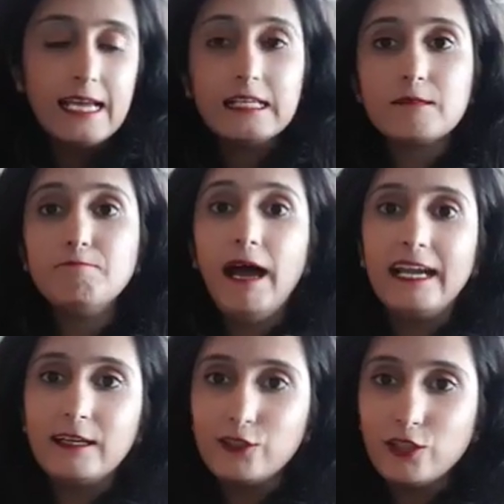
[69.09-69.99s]
is
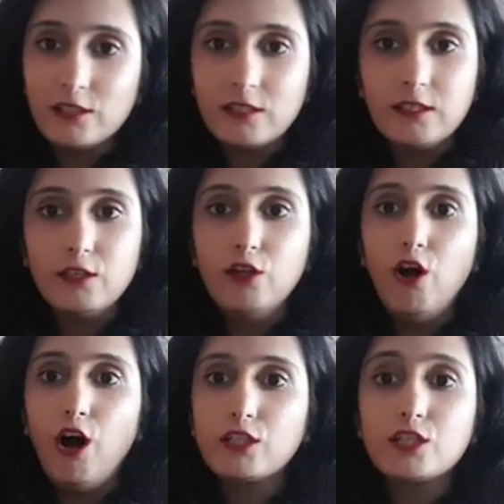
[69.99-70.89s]
bandages, and
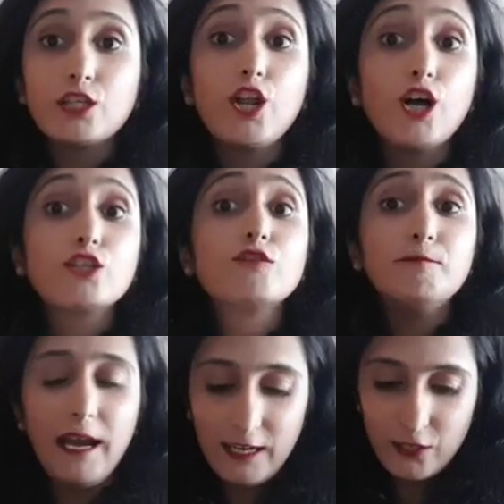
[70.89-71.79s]
lots
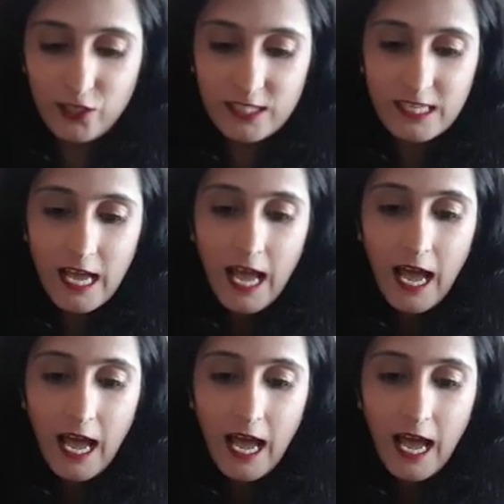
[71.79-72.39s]
of bandages.